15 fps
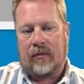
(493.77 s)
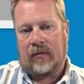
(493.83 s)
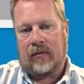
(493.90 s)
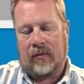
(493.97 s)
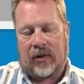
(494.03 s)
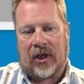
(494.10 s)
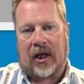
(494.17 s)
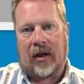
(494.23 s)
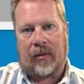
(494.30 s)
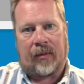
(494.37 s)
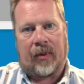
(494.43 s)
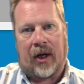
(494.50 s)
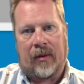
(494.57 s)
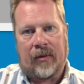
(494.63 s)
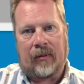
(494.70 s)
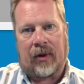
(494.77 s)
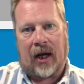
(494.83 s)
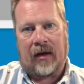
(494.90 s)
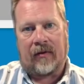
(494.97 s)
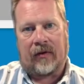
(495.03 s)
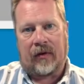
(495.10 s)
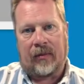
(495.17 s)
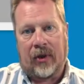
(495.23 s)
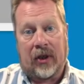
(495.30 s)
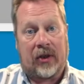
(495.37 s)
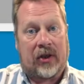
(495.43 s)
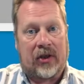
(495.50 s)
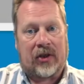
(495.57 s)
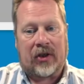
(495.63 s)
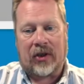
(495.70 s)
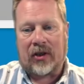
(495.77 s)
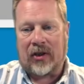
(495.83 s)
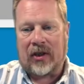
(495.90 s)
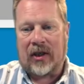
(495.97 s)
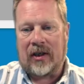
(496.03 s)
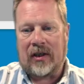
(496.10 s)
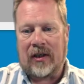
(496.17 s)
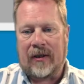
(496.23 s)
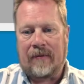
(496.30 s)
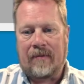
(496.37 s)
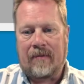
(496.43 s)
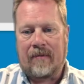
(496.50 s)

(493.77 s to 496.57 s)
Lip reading: set up a payment plan for a purchase just as easily.